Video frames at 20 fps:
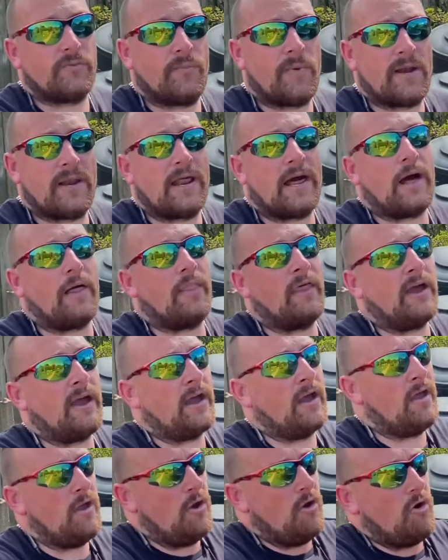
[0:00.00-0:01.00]
Went out there,
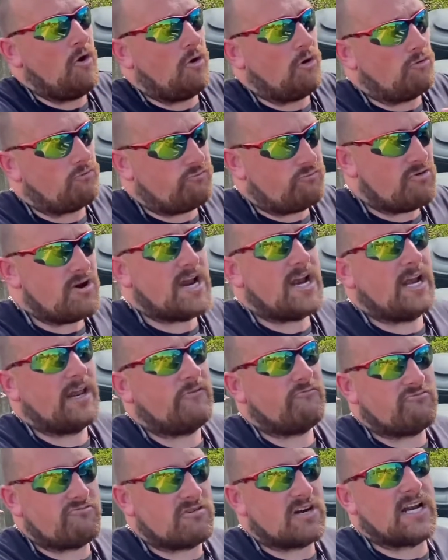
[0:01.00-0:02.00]
a
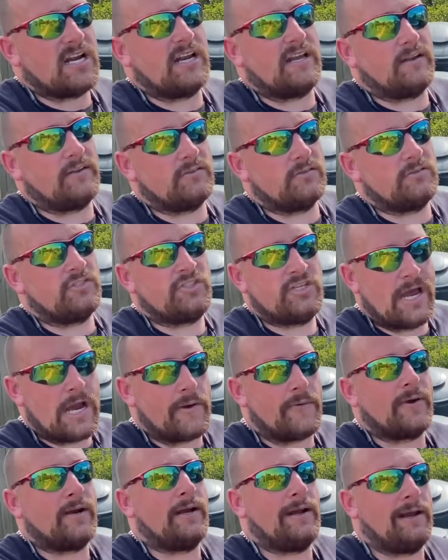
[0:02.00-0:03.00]
really
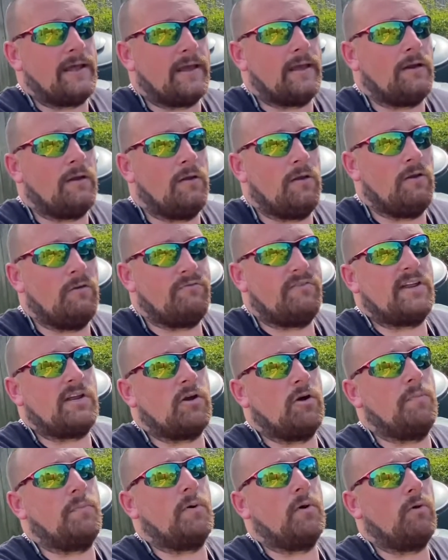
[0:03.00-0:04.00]
genuinely lovely
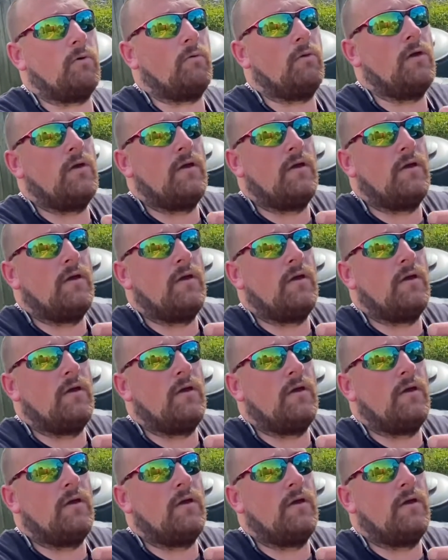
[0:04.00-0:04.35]
couple.